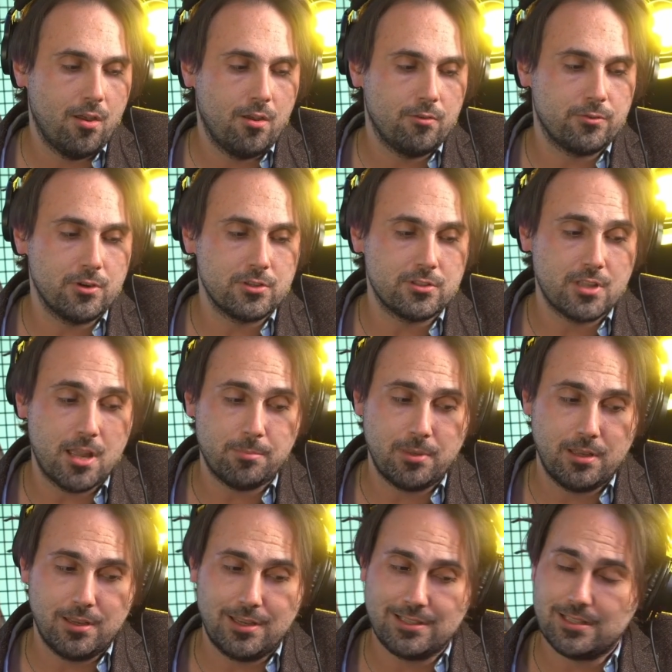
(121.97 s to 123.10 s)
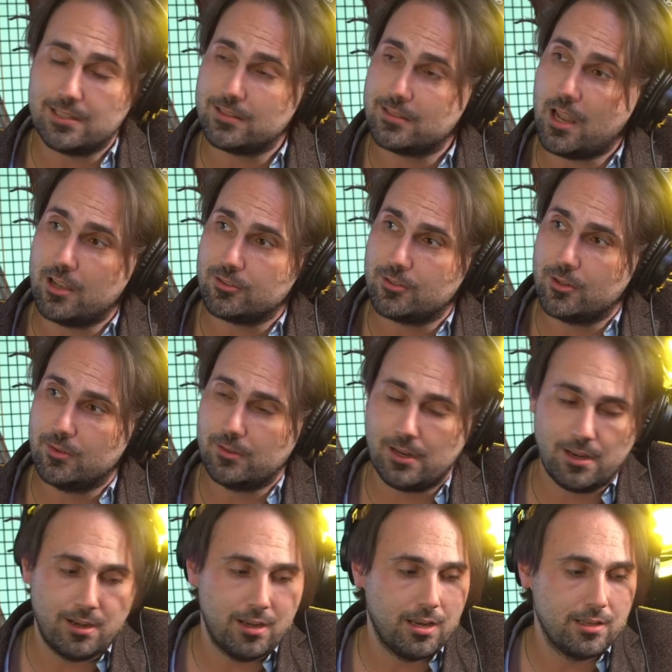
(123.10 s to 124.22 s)
First up, testosterone
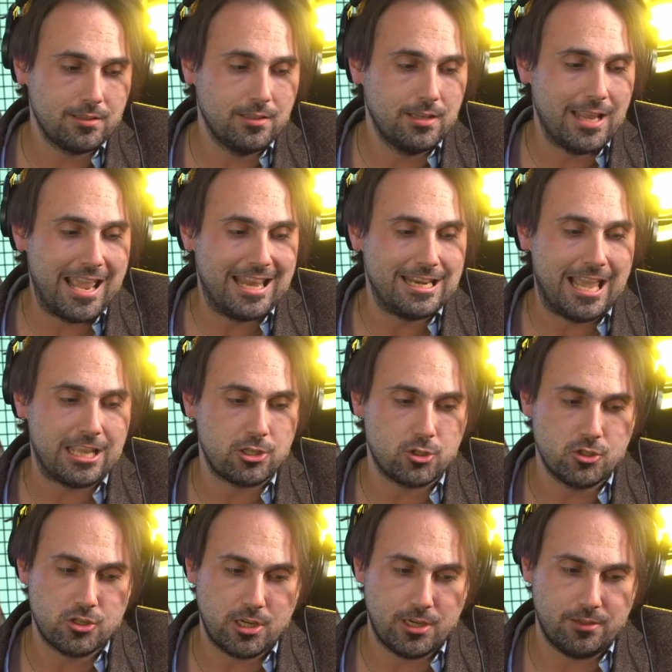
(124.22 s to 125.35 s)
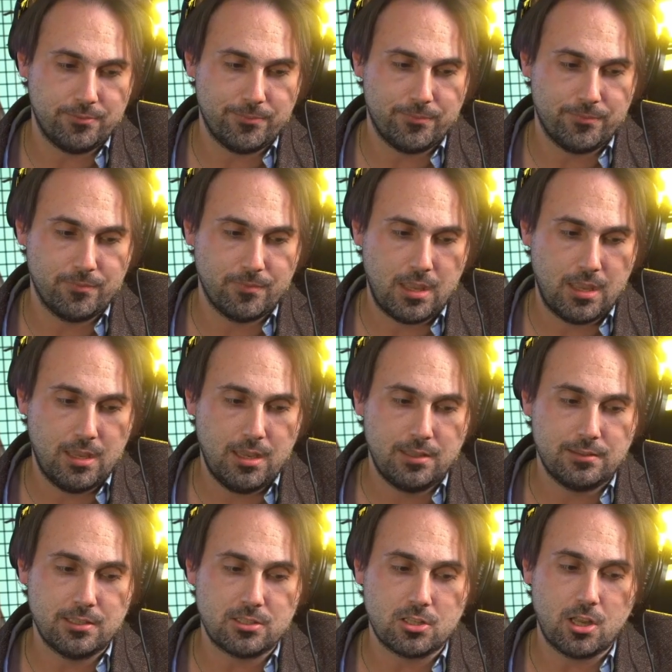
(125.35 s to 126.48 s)
and estrogen.
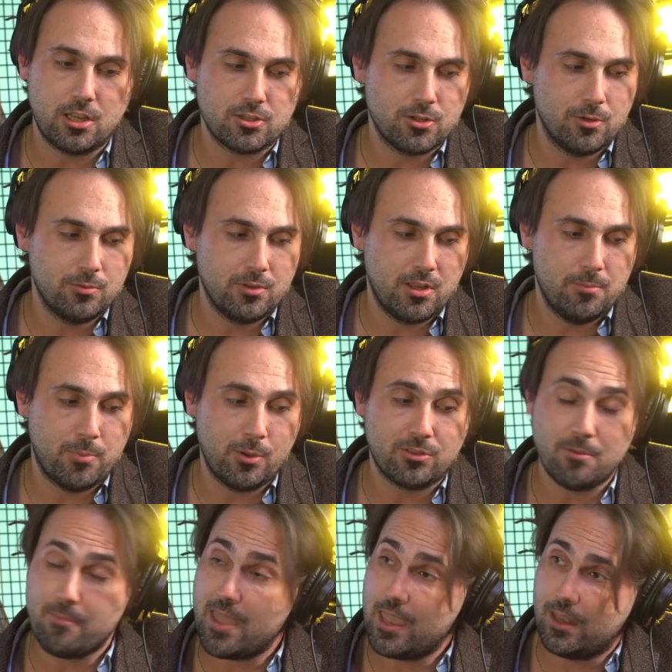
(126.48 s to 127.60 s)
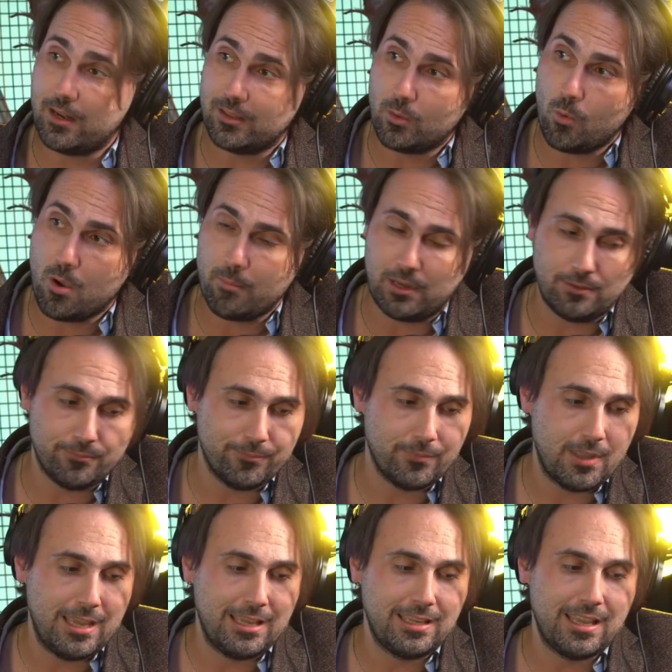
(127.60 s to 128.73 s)
Testosterone in both the man and the woman
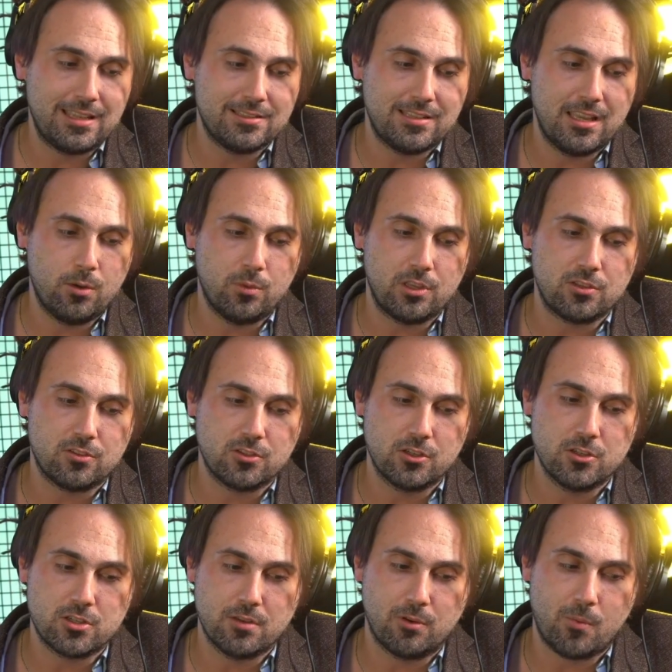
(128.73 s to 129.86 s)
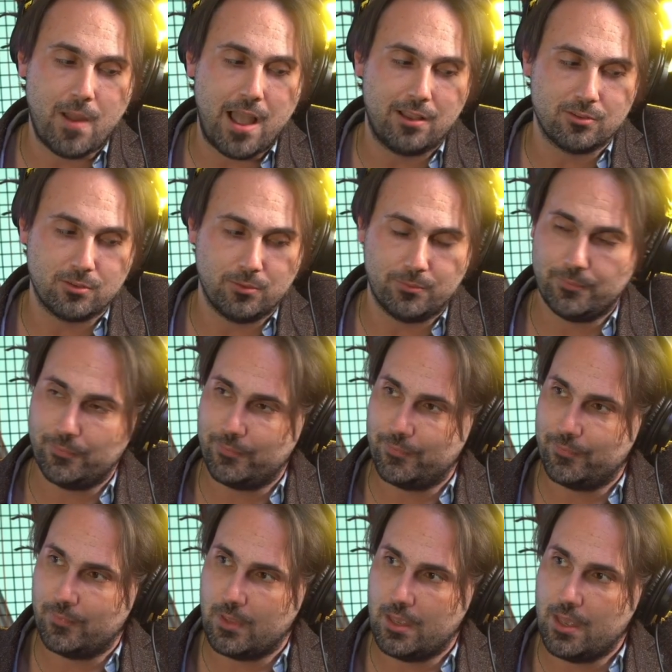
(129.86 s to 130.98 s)
kicks in with a surge of arousal.
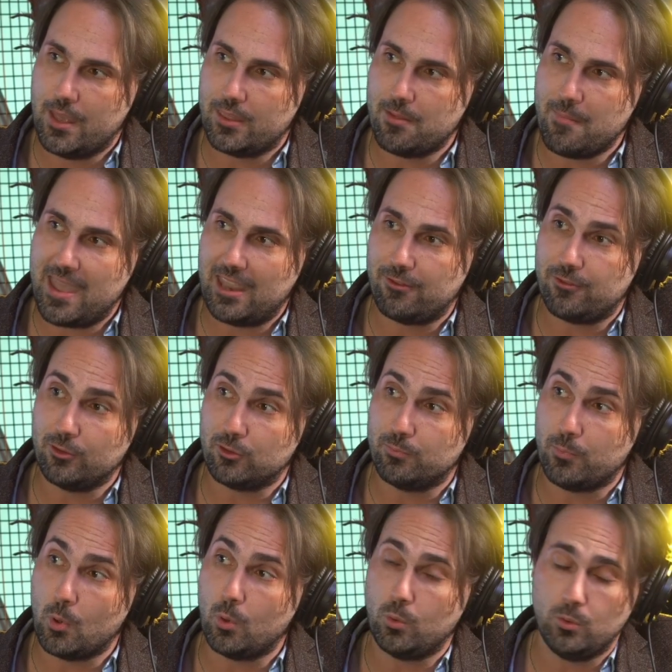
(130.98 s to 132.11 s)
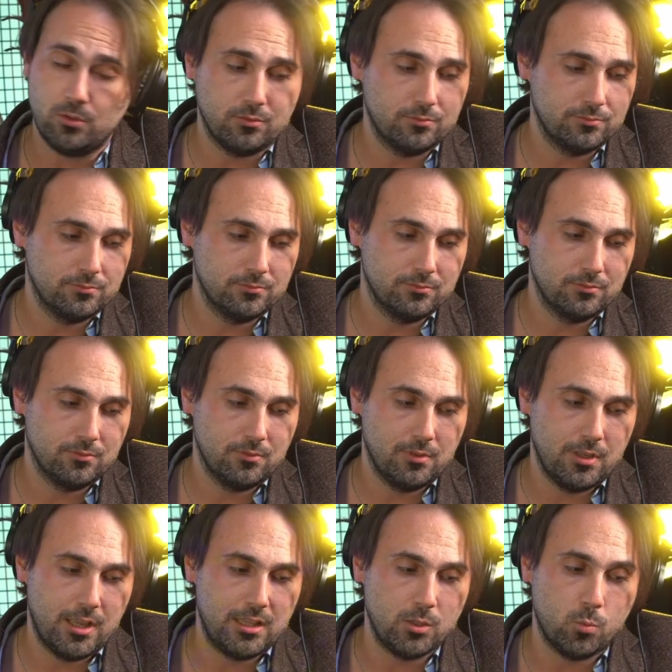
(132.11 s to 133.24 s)
The man feels bold,
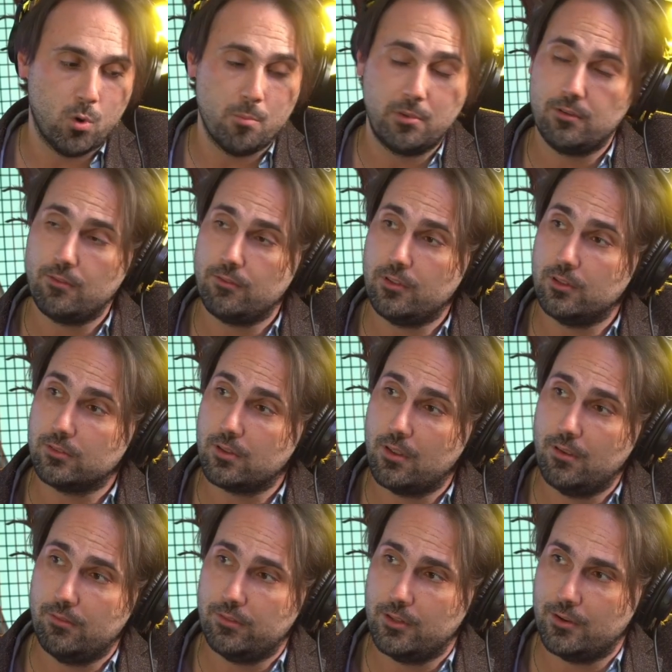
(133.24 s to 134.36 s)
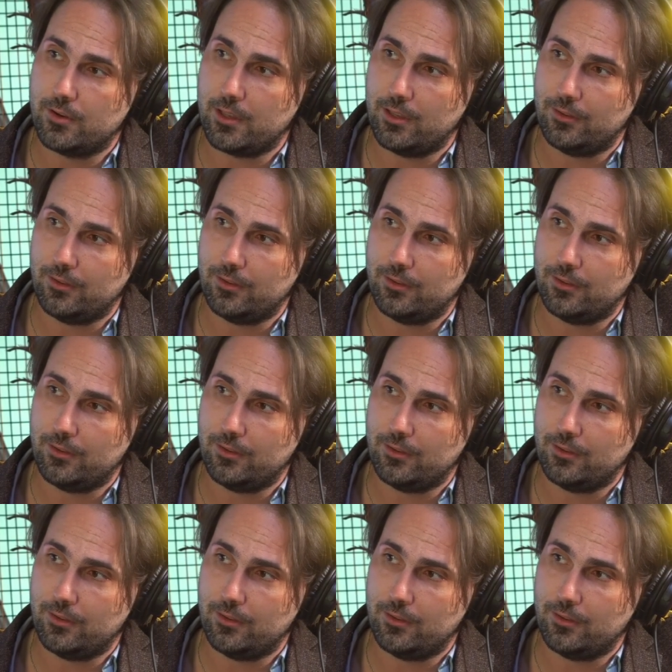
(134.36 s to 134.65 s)
and the woman feels flirty.